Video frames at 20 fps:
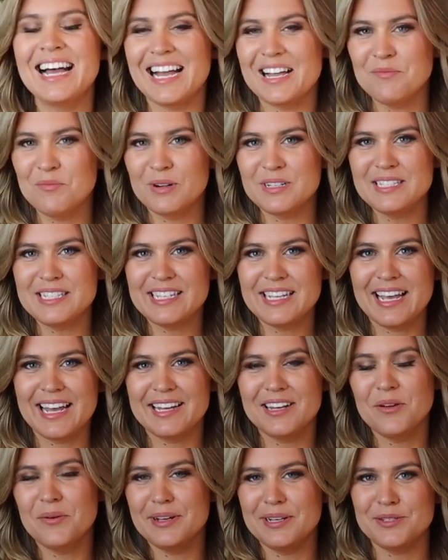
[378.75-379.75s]
I'm once
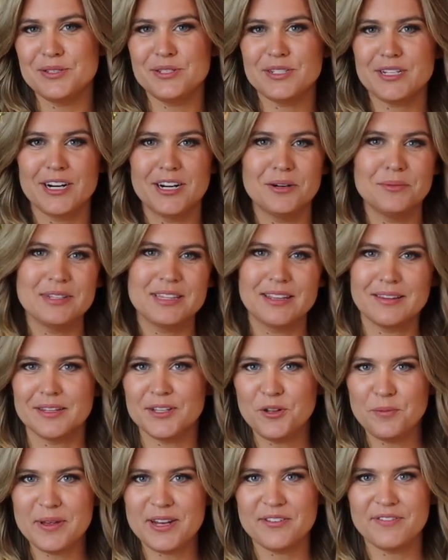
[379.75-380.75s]
again going to start with a
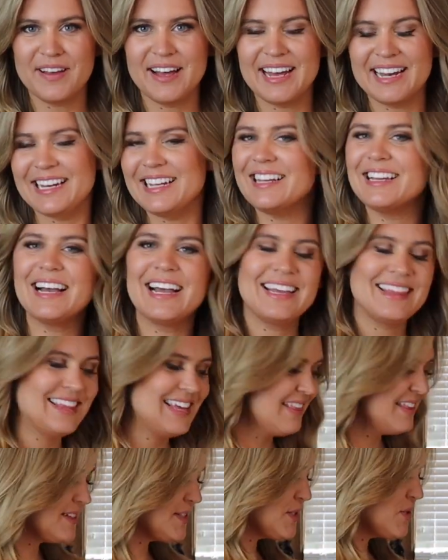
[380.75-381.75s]
little bit of honey. I
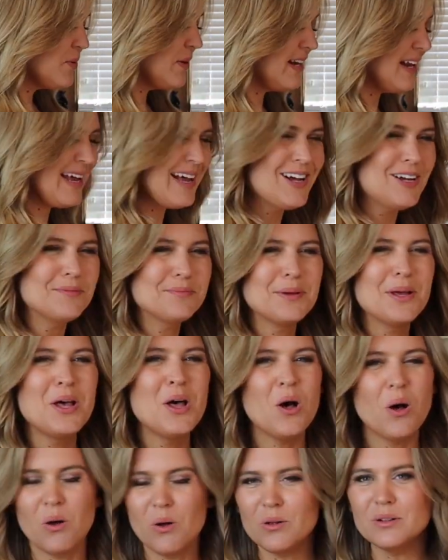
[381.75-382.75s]
think this is going to help
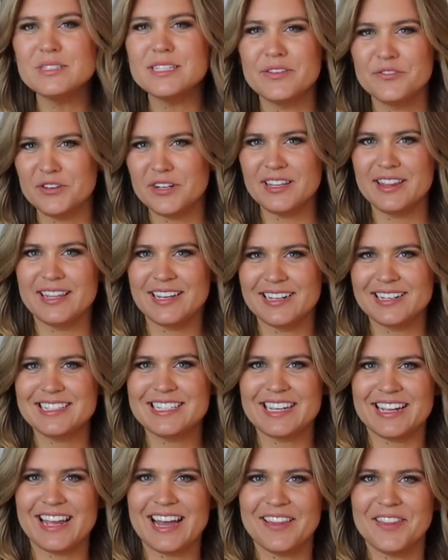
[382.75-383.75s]
hold everything
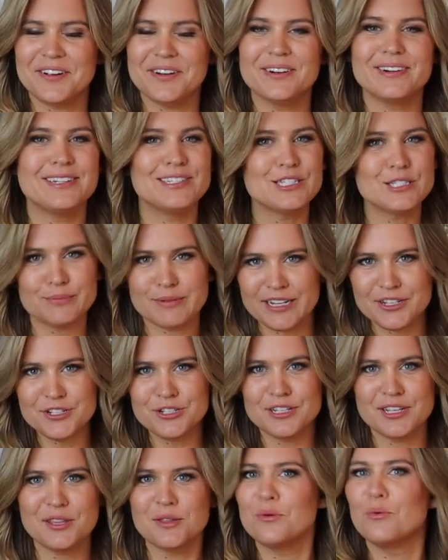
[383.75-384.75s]
together,
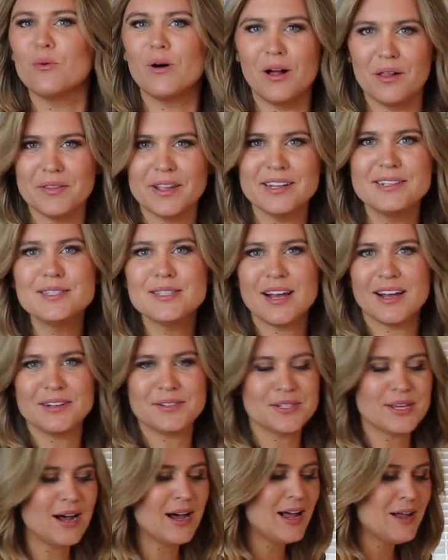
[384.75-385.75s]
especially the walnuts on
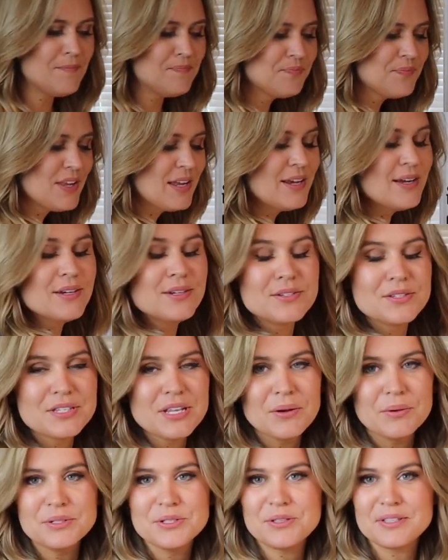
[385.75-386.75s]
top.
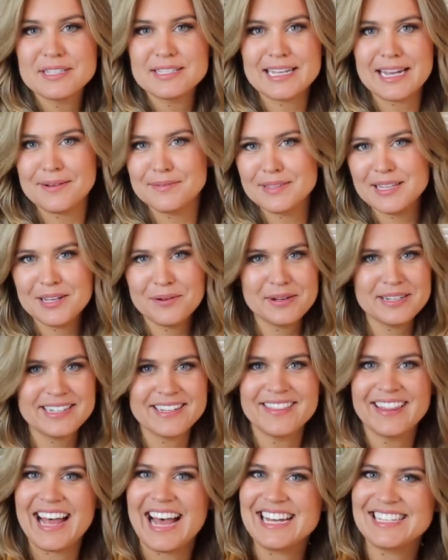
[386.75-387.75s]
So we'll do the same thing we
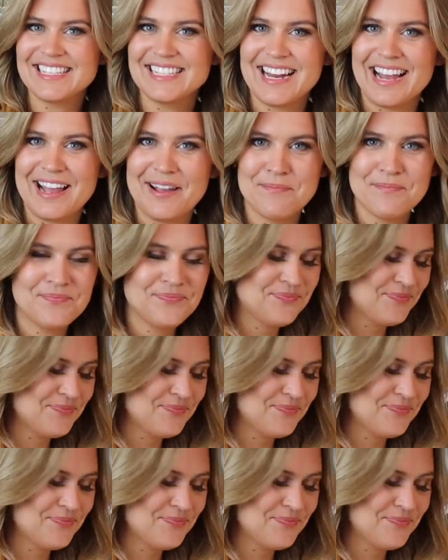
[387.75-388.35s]
did last time.